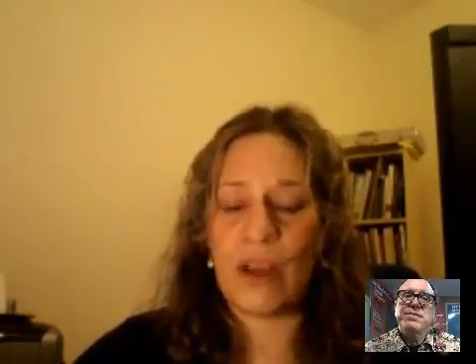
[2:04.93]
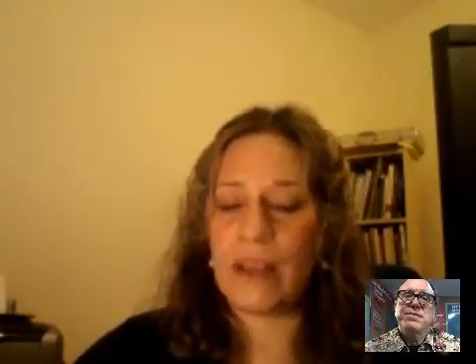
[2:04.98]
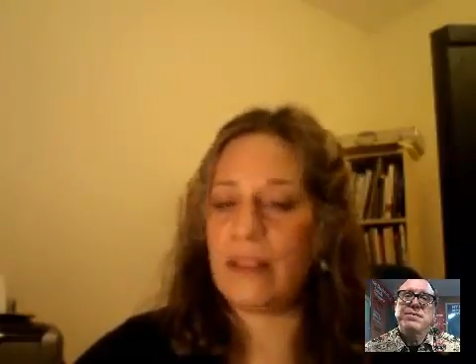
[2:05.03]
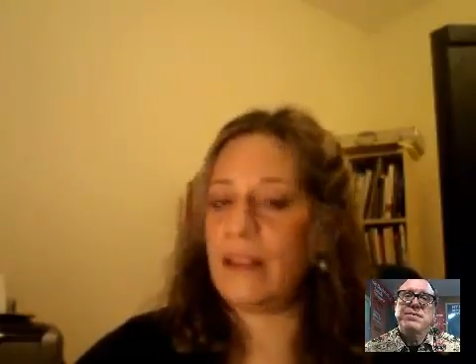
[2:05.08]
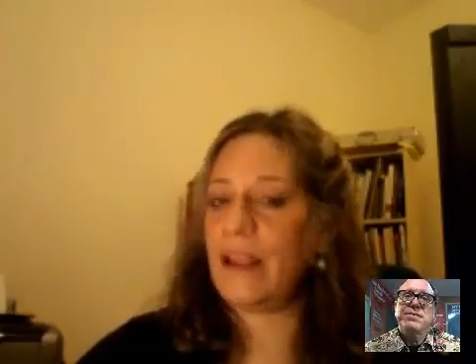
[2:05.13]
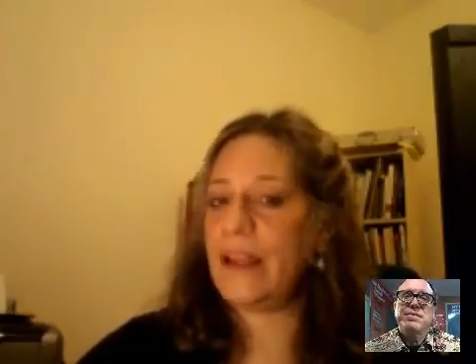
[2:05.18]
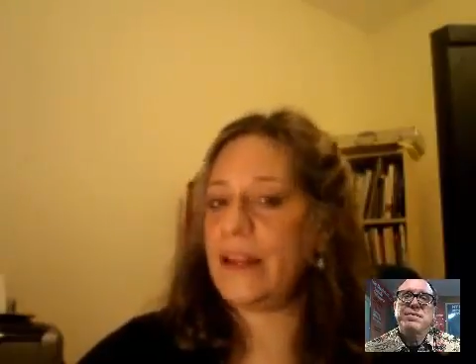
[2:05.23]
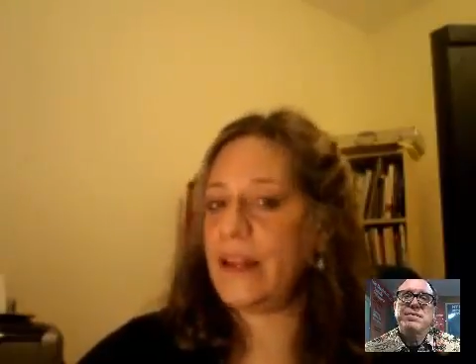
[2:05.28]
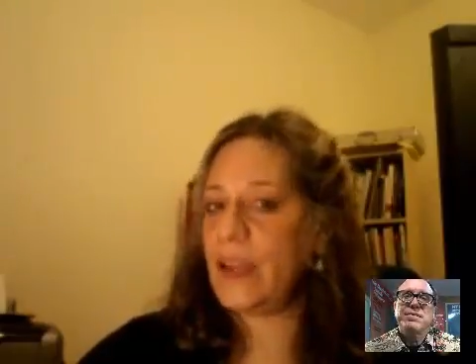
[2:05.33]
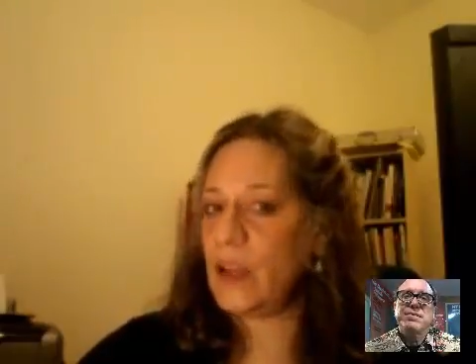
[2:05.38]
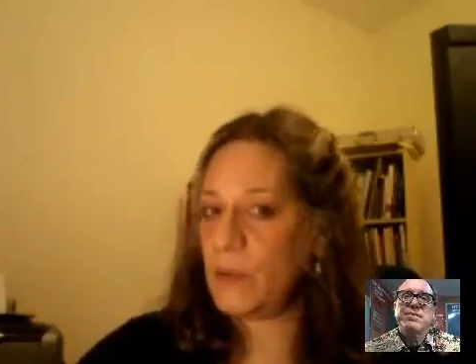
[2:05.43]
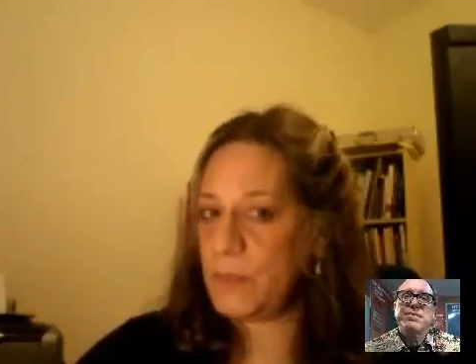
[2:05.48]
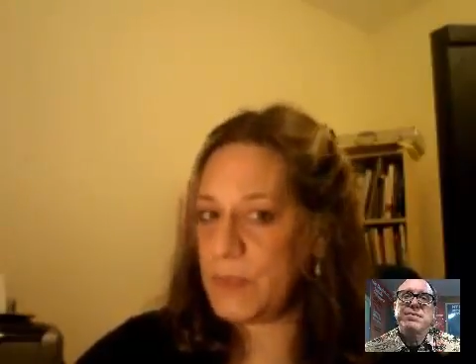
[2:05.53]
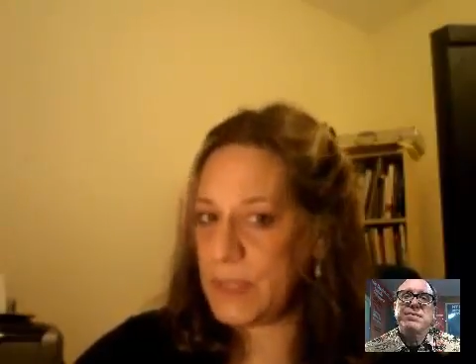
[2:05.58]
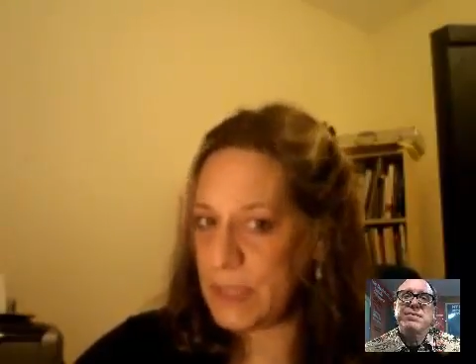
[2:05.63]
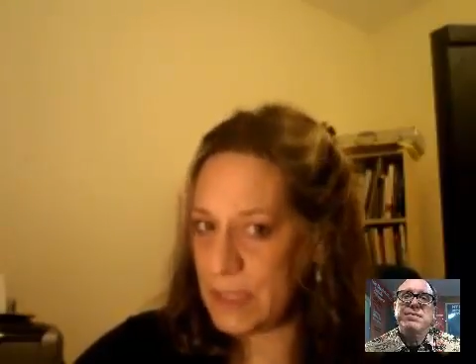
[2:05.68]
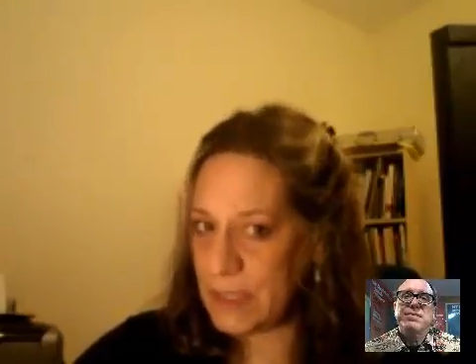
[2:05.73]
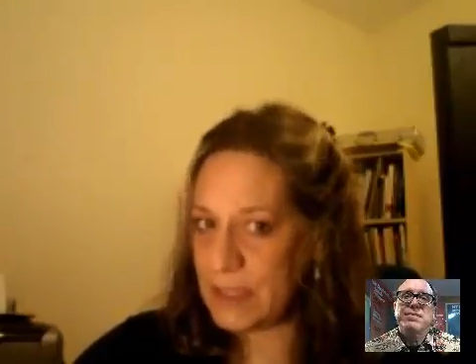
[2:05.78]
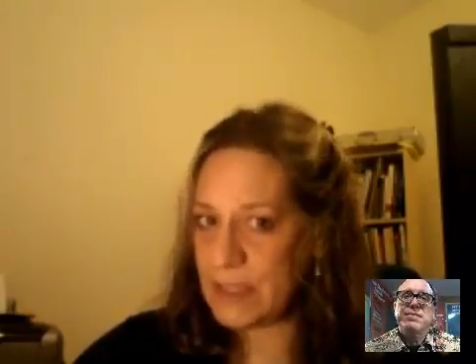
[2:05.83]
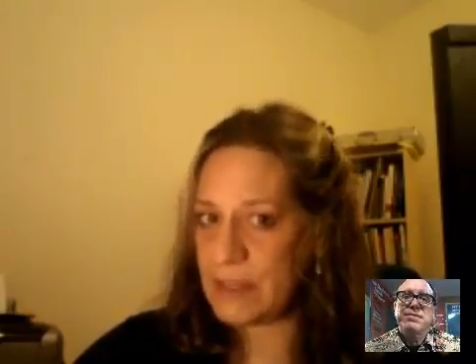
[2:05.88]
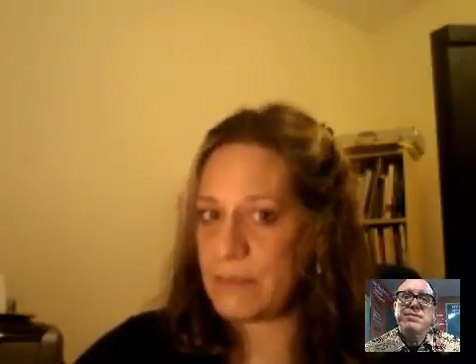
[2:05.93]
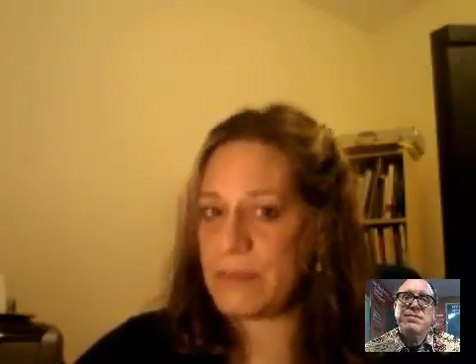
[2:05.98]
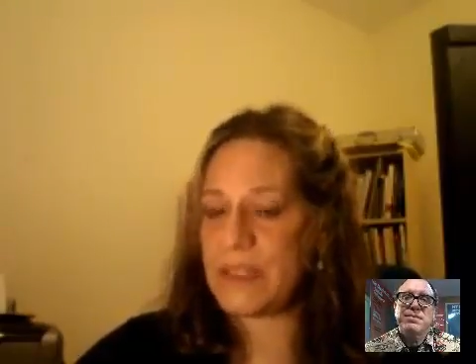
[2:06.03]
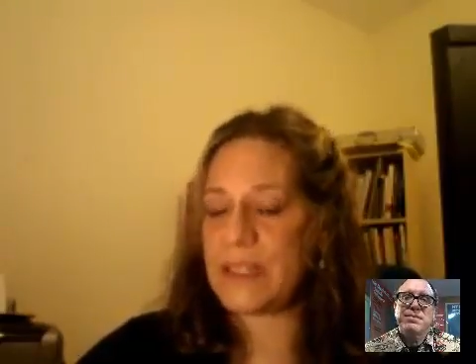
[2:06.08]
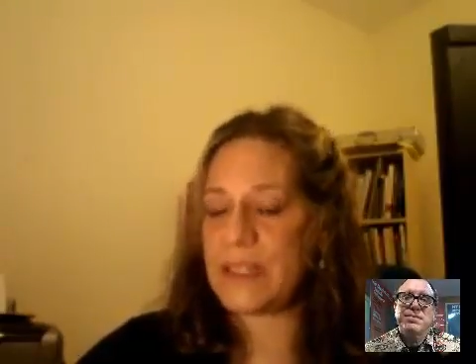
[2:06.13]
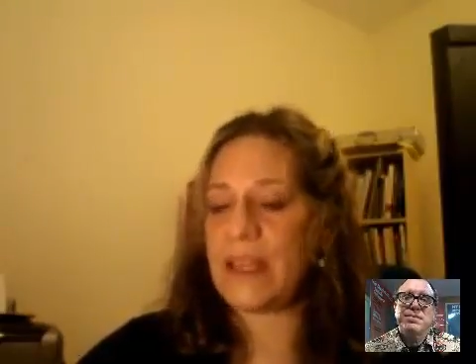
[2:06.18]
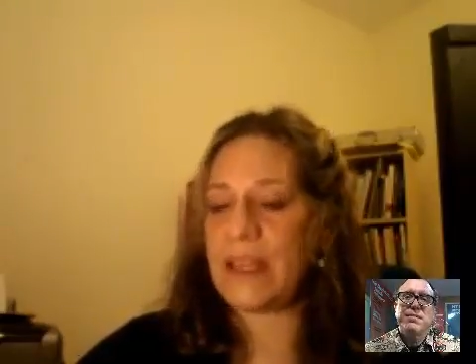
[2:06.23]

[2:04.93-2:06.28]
online help systems.